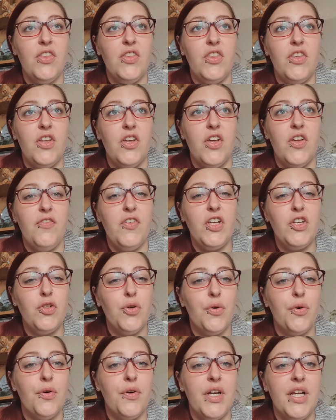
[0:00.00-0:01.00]
the
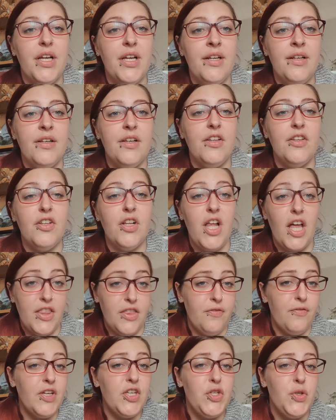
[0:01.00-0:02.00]
Victorian
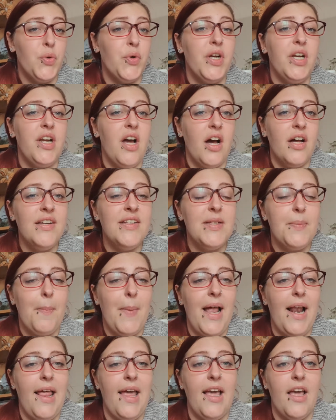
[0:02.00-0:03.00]

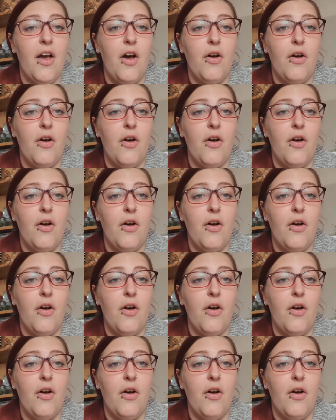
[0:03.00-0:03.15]
underbelly